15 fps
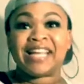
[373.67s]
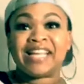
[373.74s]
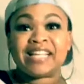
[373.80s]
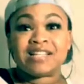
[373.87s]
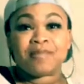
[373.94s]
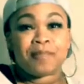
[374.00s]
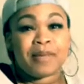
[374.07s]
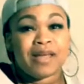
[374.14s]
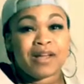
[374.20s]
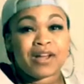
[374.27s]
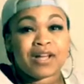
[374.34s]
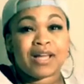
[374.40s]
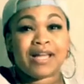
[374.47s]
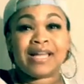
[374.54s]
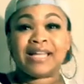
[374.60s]
and his
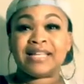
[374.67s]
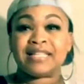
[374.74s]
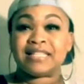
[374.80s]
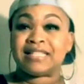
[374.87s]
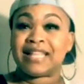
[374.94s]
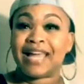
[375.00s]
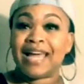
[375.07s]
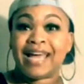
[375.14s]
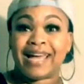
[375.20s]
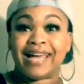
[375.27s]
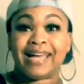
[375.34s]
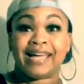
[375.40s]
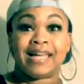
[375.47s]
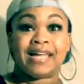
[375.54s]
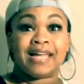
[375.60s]
parent and his
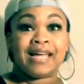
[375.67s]
dad,